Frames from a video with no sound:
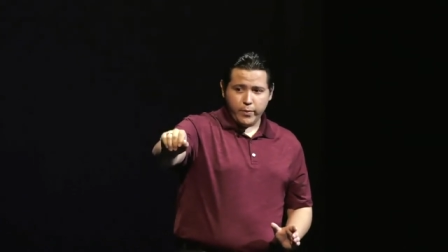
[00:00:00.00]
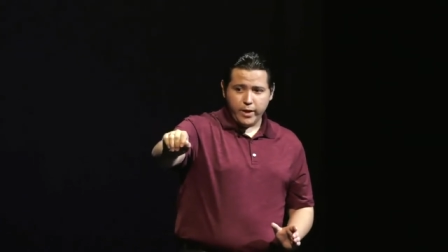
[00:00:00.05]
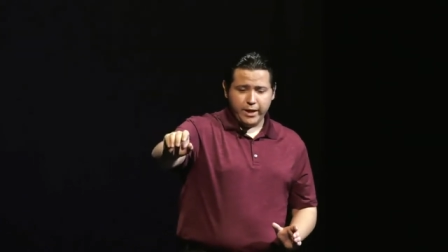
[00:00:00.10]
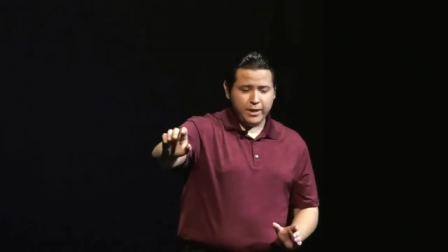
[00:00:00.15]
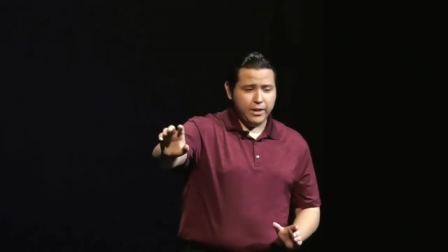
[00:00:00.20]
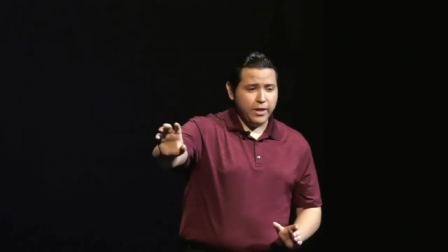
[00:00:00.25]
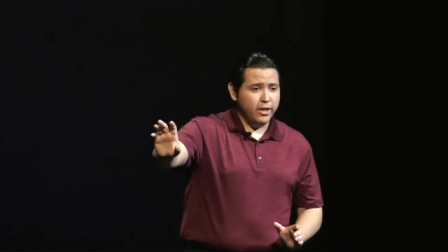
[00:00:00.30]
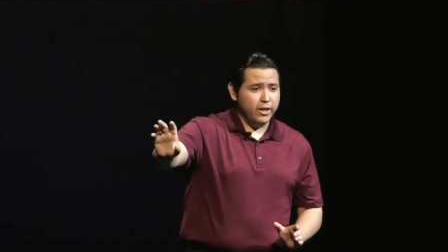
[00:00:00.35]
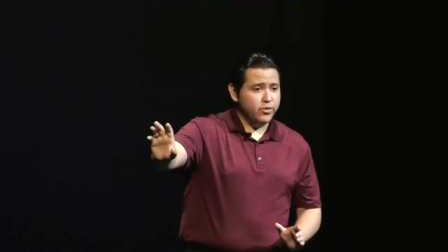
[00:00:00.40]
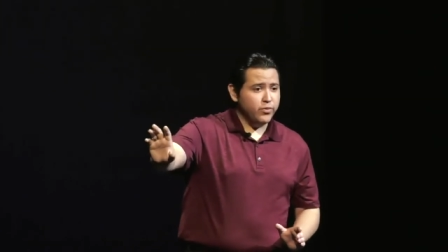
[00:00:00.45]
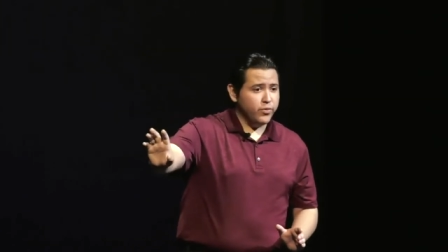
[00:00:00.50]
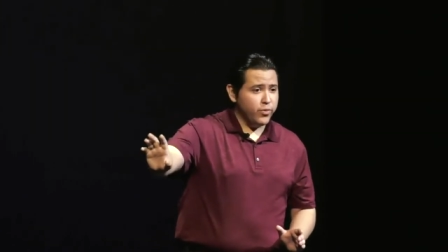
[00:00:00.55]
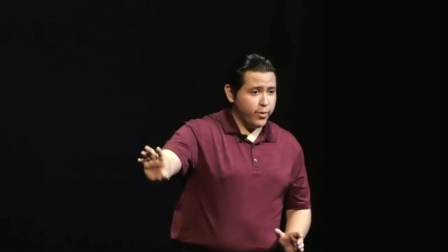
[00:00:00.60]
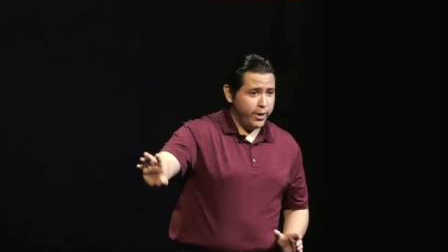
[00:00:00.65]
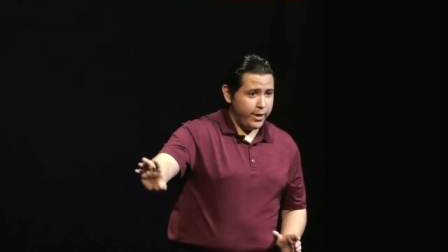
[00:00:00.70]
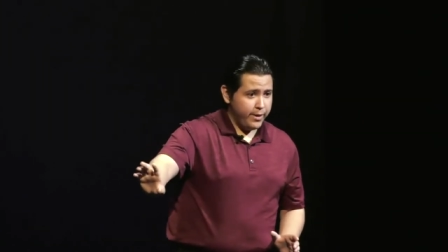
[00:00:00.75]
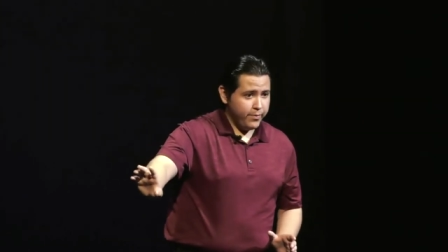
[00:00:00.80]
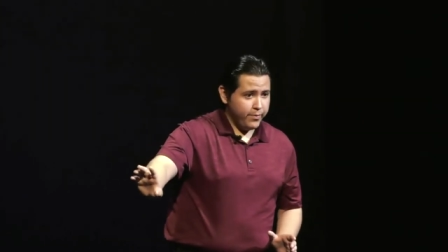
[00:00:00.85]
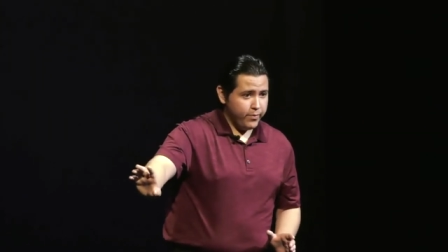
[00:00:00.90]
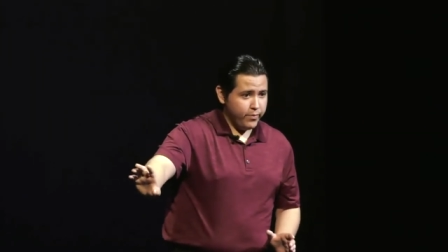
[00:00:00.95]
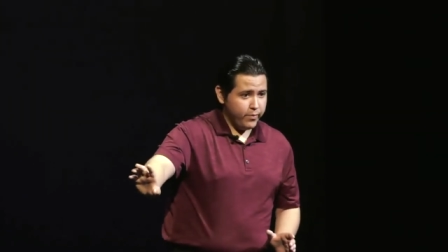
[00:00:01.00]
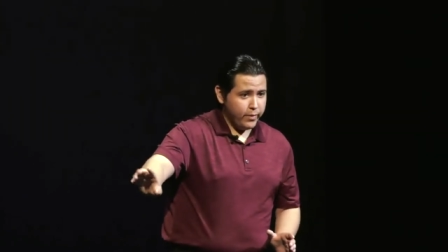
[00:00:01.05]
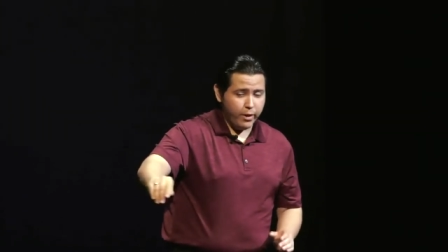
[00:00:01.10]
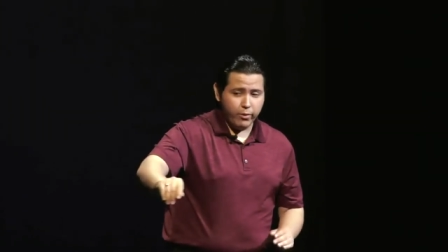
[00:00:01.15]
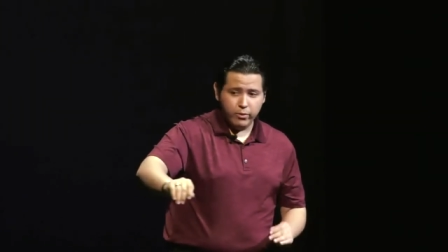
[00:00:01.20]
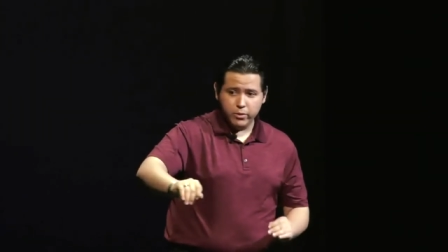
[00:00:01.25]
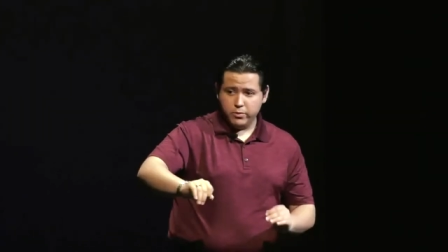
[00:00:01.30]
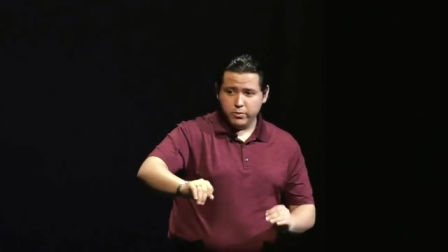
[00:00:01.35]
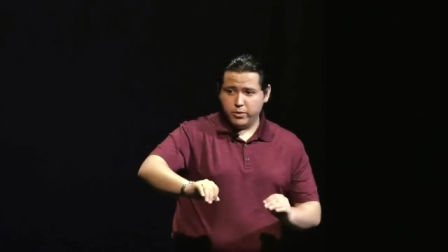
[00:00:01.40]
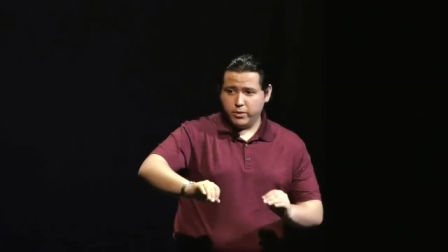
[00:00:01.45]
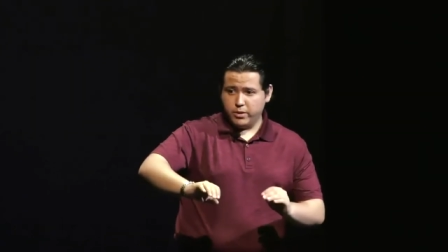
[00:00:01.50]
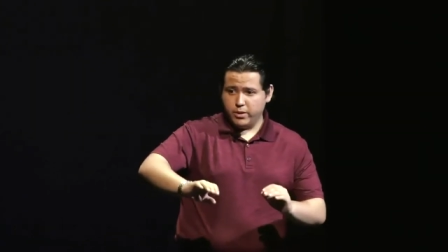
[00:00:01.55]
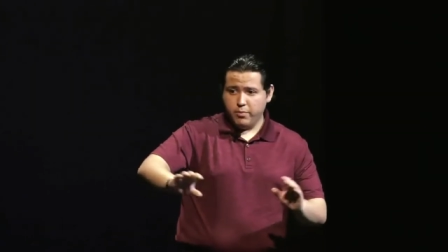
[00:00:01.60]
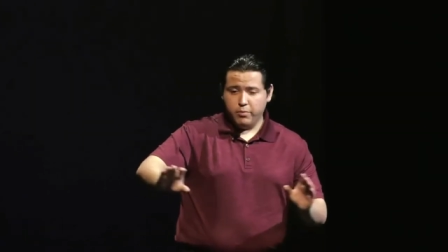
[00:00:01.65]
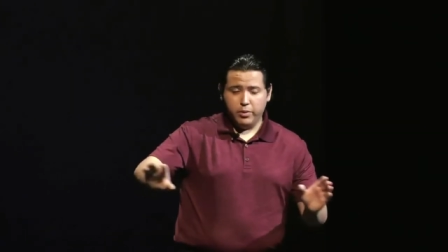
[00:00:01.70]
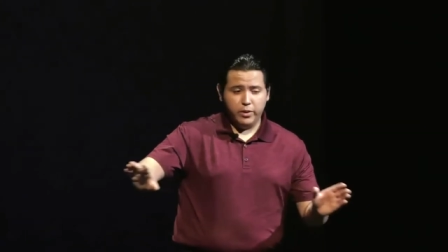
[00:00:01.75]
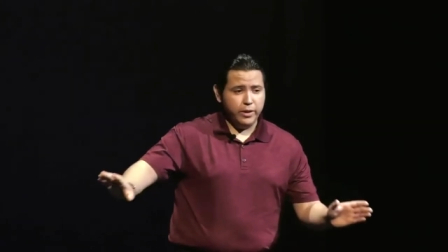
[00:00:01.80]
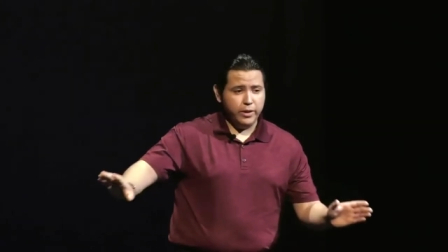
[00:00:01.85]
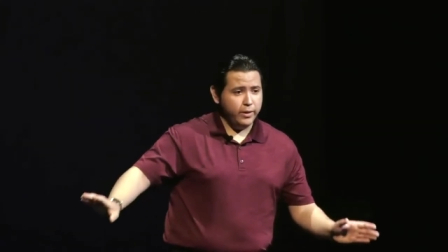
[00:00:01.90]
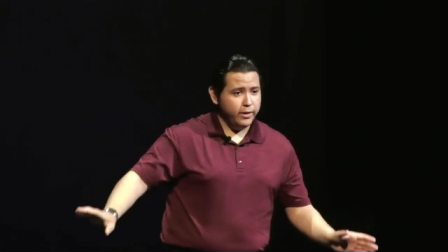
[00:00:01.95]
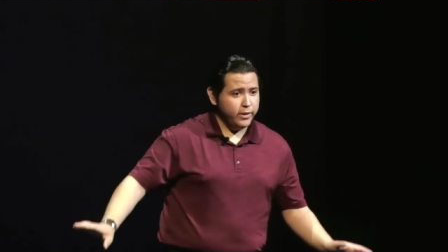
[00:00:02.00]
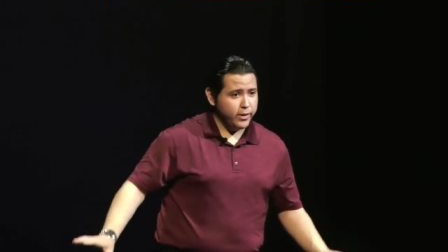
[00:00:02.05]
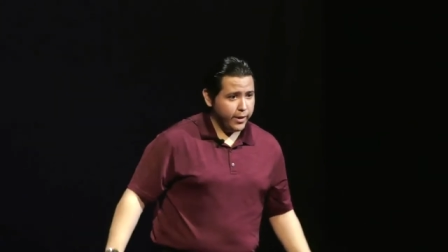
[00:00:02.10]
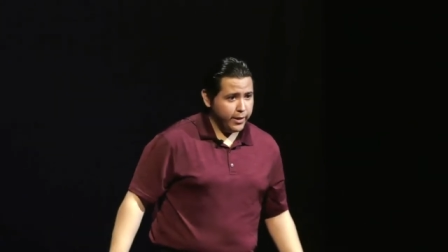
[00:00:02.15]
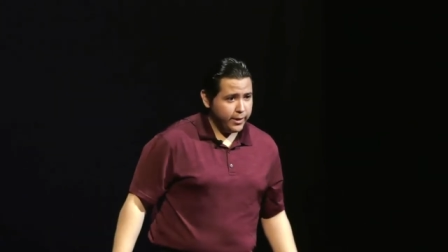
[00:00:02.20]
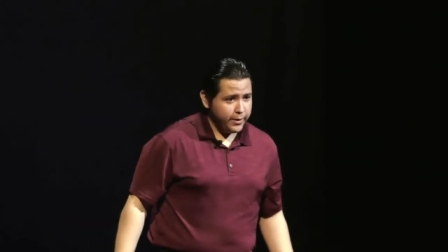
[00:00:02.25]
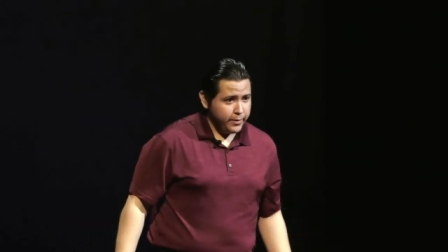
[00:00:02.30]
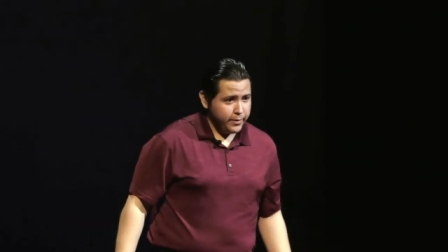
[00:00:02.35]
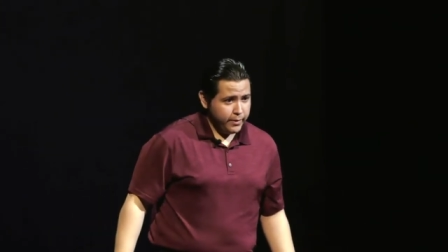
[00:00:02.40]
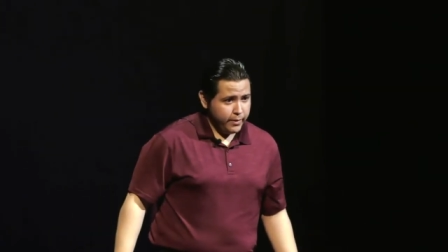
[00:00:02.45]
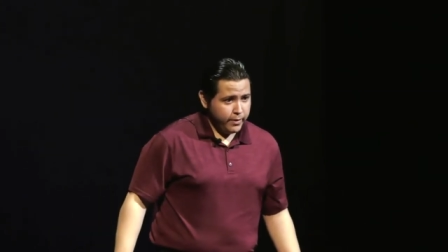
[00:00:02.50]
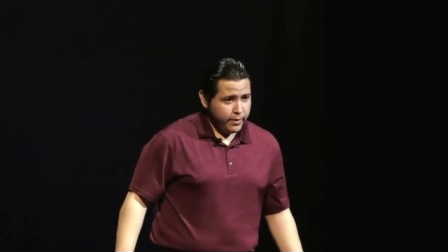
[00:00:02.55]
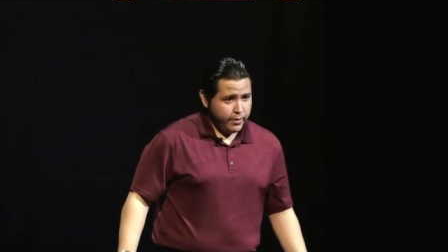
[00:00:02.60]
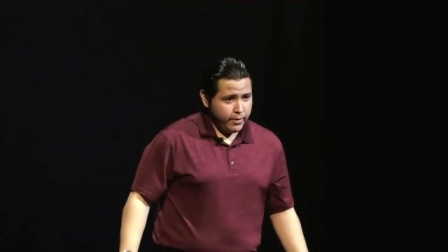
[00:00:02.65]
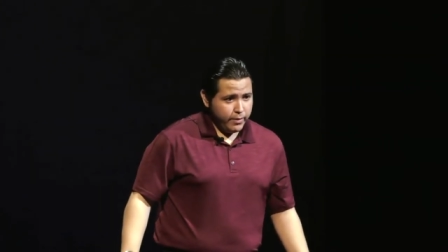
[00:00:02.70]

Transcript: at the age of three that was completely dark